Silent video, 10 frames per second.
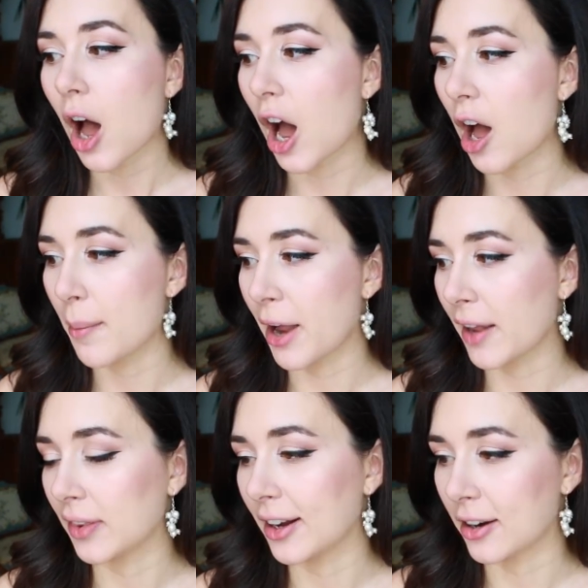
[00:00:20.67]
Um,
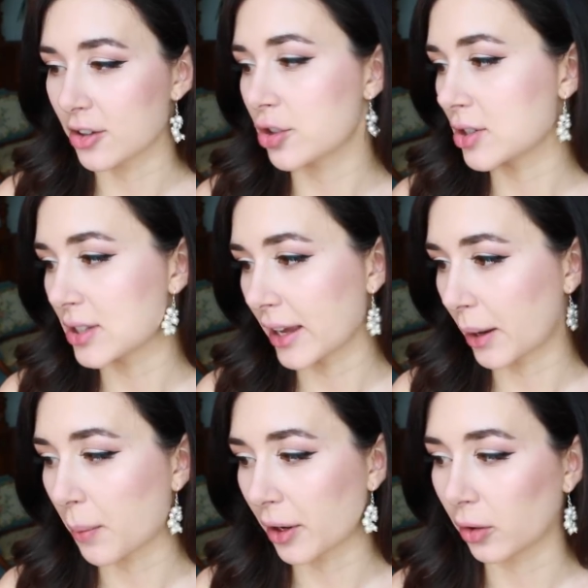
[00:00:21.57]
and there's just
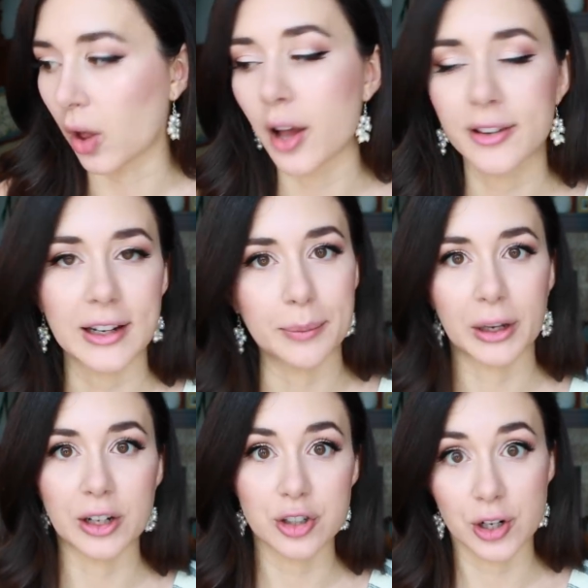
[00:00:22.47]
like one gloss that I'm
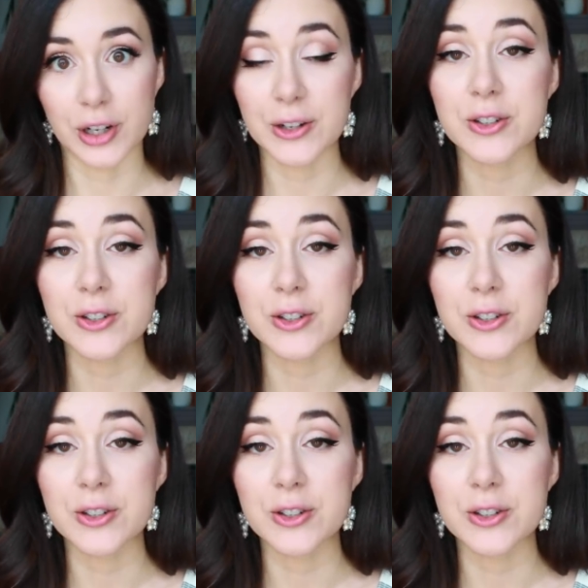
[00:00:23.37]
going to show you.